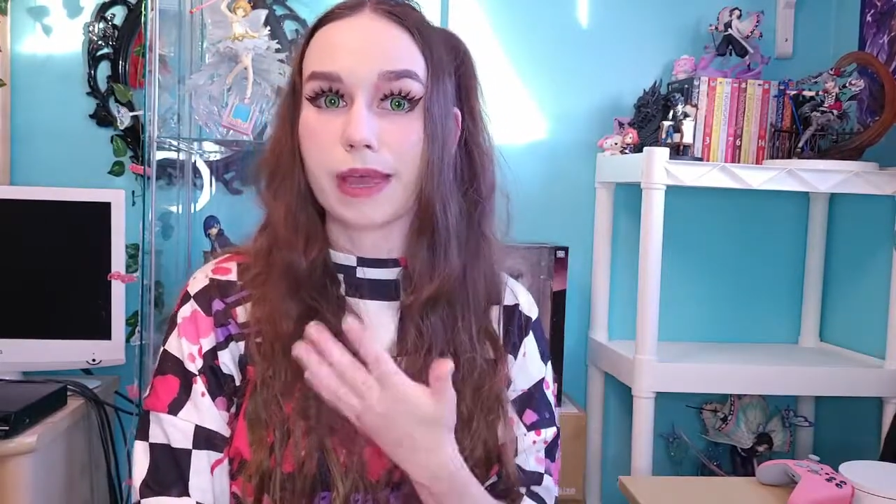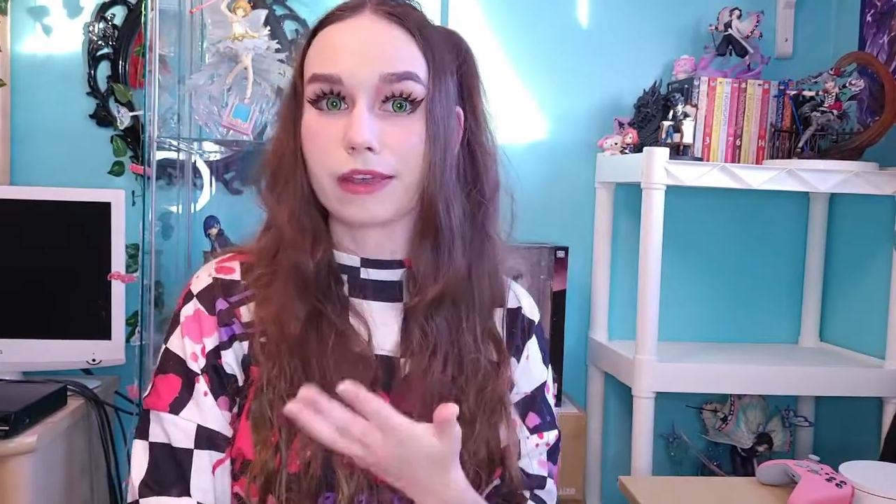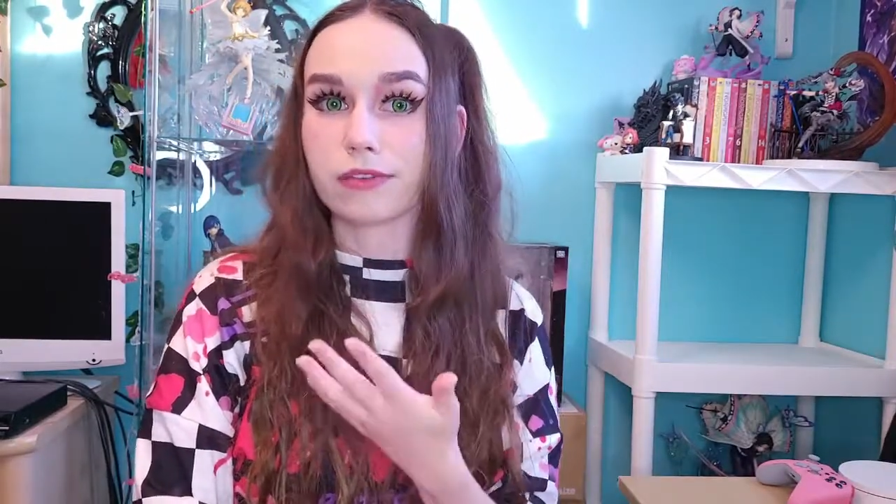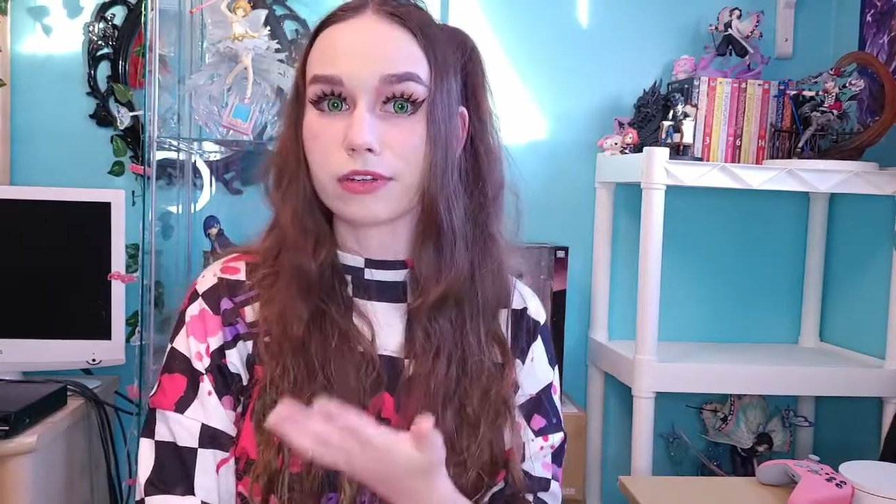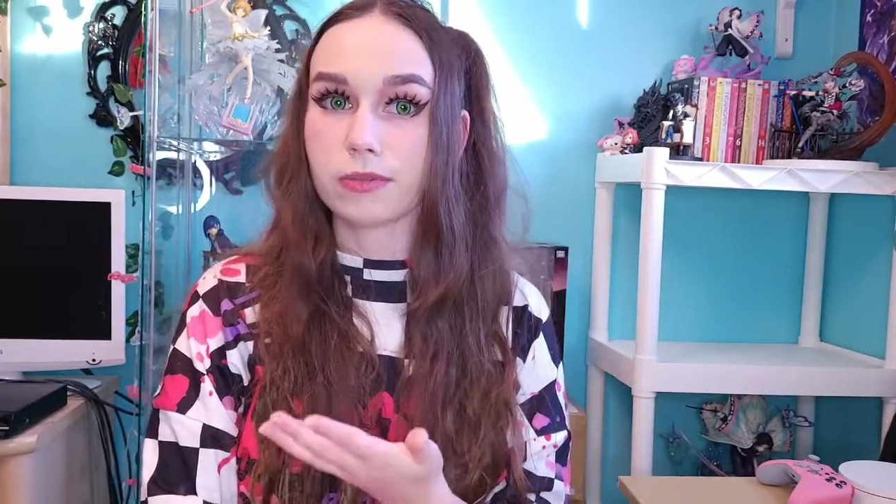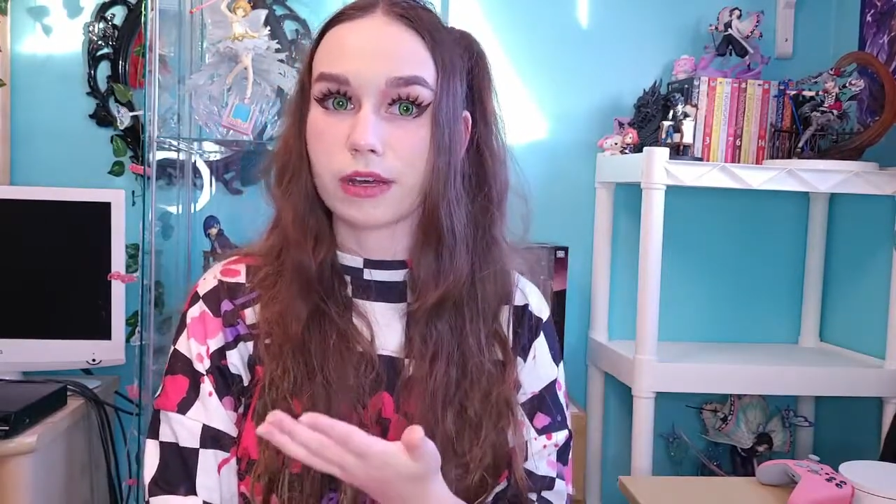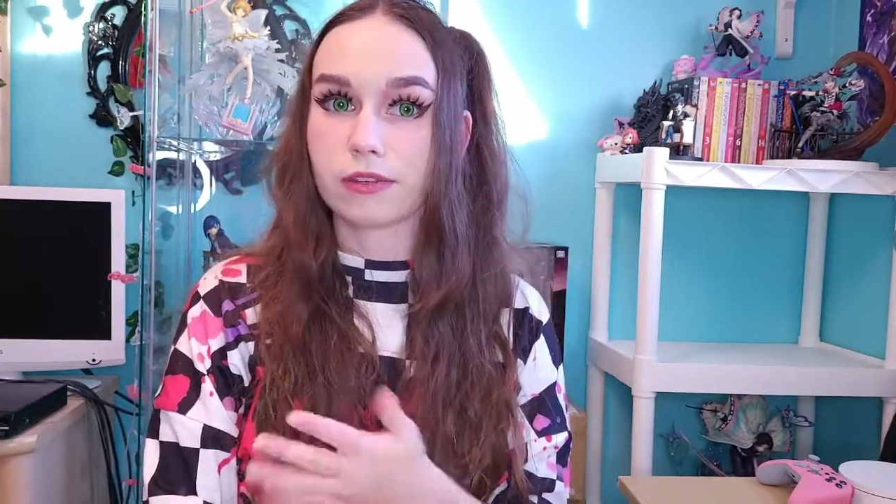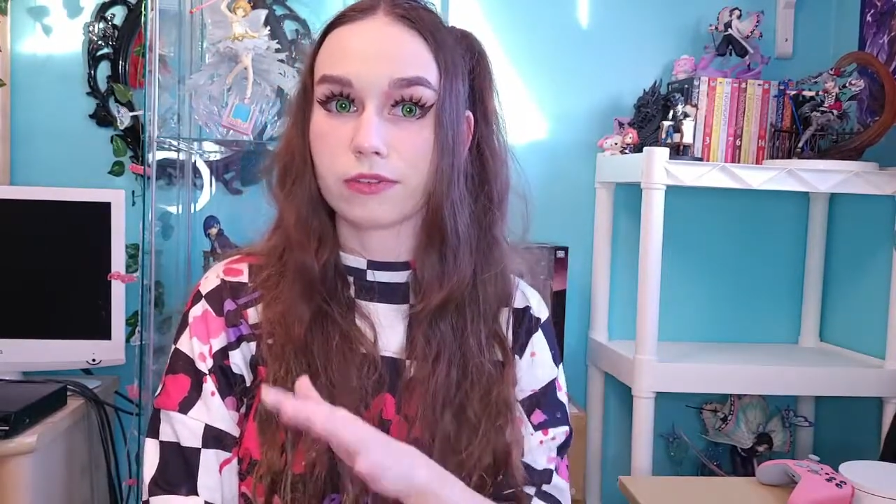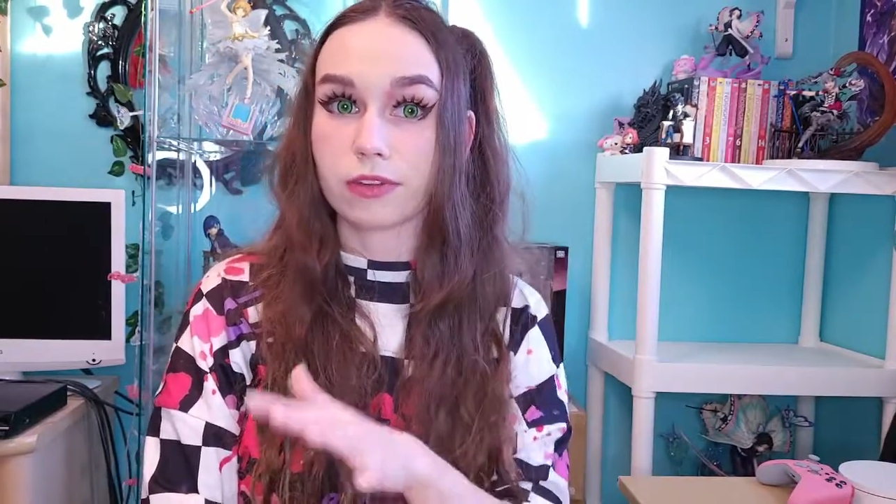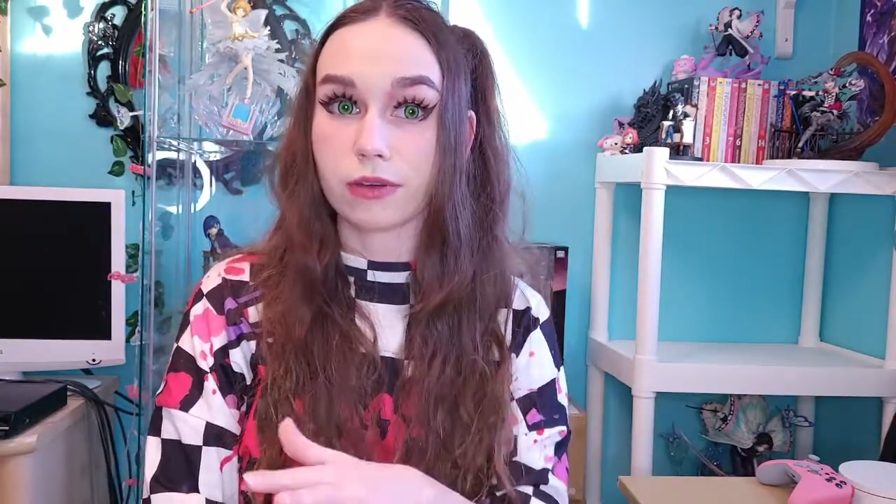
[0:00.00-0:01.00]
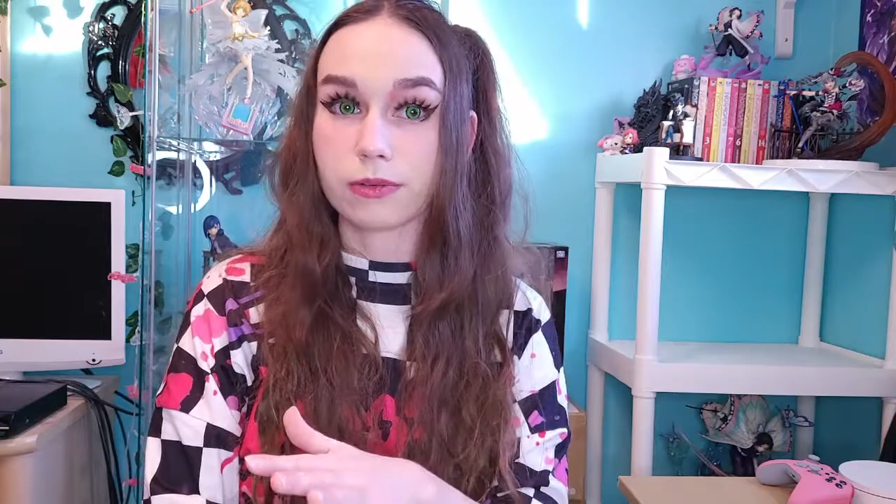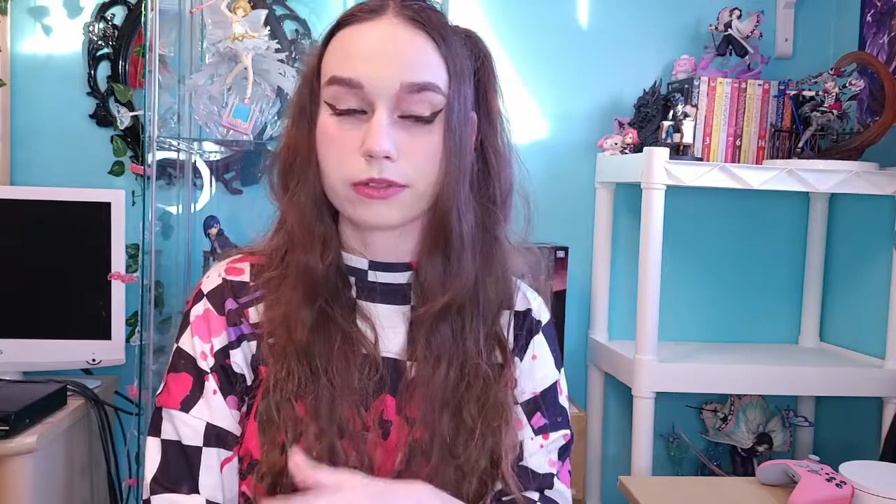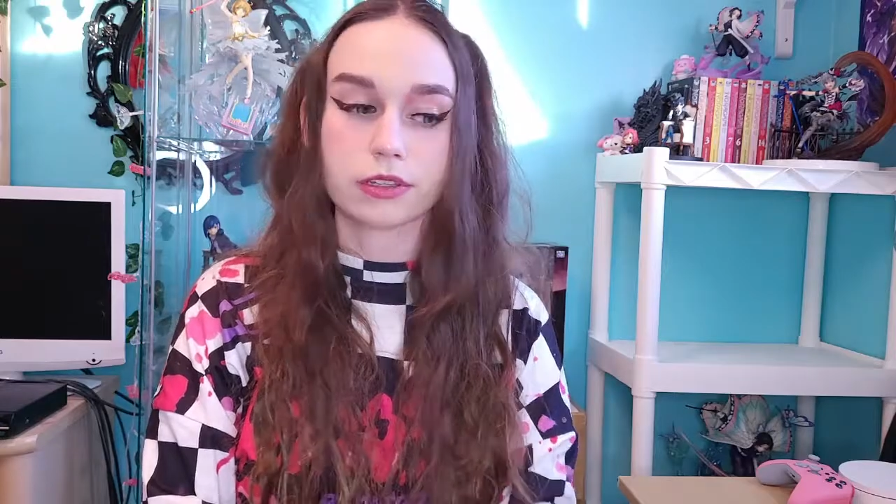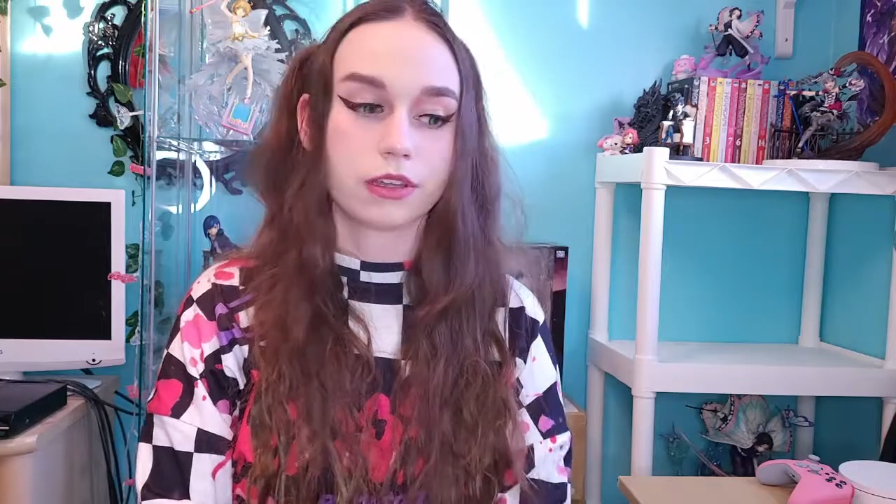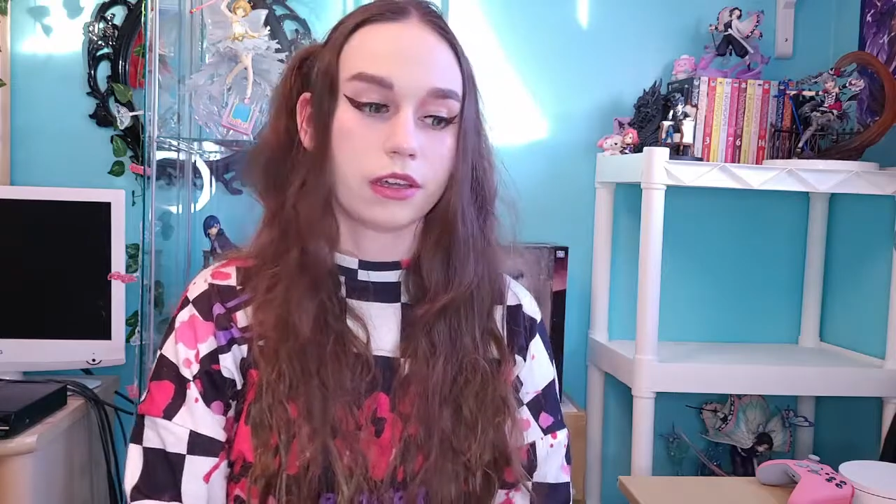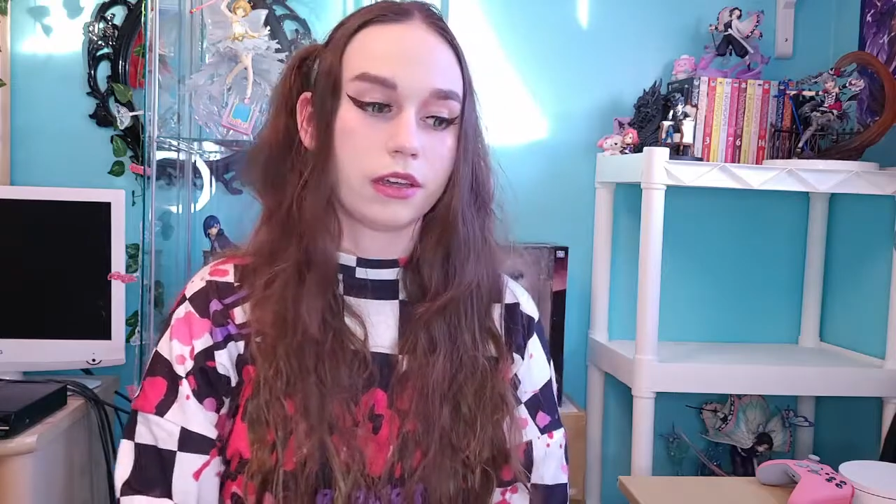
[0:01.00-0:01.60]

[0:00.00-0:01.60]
bang for your buck for those,